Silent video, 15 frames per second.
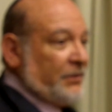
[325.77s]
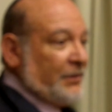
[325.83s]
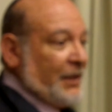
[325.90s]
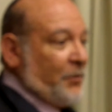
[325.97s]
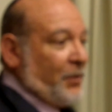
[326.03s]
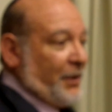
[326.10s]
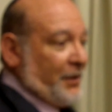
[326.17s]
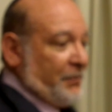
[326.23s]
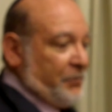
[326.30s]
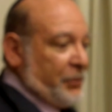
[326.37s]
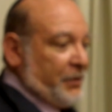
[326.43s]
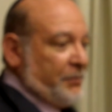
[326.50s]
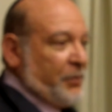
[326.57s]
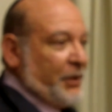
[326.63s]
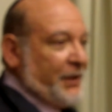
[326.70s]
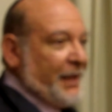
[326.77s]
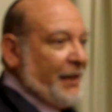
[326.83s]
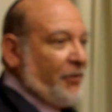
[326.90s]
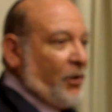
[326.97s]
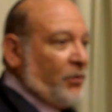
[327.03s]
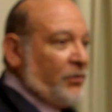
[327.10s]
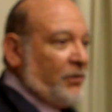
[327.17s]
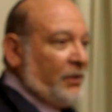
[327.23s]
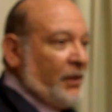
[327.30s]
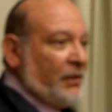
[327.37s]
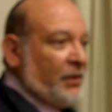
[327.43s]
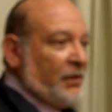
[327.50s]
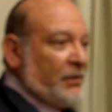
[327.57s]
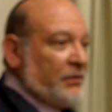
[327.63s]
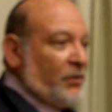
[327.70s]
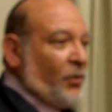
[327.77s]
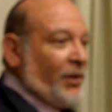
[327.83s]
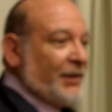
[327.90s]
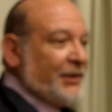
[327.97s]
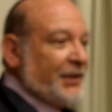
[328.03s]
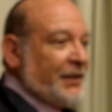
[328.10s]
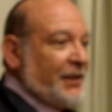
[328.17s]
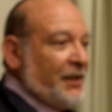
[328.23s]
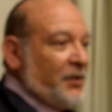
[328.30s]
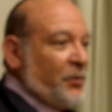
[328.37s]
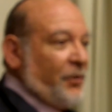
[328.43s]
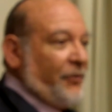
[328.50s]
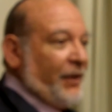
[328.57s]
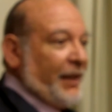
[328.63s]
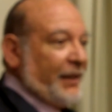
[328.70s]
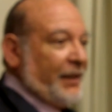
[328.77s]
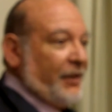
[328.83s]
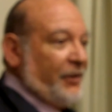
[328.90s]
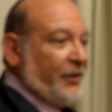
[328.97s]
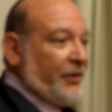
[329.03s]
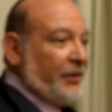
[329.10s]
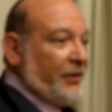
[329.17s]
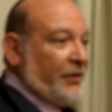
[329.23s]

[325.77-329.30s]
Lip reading: They want to put their own laws into effect here.